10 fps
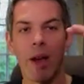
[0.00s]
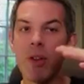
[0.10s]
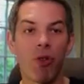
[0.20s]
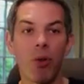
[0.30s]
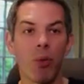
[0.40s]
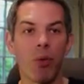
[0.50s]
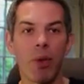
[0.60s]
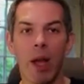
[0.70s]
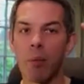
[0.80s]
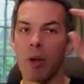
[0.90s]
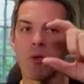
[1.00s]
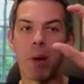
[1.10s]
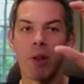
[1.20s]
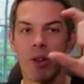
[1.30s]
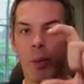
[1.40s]
choose how much
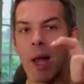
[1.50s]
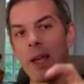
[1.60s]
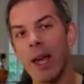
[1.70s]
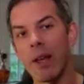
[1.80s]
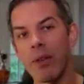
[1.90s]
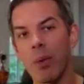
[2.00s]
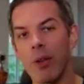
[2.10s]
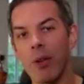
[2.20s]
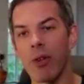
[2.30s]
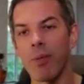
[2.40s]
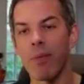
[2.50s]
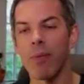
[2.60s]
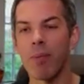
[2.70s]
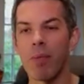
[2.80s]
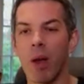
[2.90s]
budget to allocate to each of
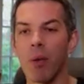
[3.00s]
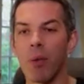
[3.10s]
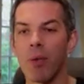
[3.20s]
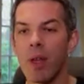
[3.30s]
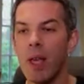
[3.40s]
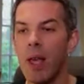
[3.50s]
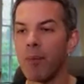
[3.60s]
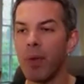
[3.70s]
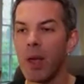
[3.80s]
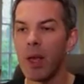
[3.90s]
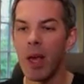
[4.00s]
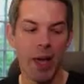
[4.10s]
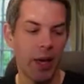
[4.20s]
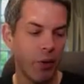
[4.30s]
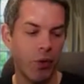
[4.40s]
those?
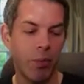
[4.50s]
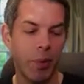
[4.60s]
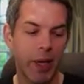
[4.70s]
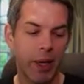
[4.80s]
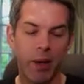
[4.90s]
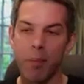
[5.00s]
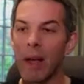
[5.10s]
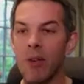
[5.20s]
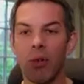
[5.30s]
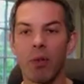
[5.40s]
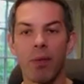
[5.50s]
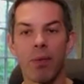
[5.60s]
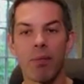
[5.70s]
It used to be a matter of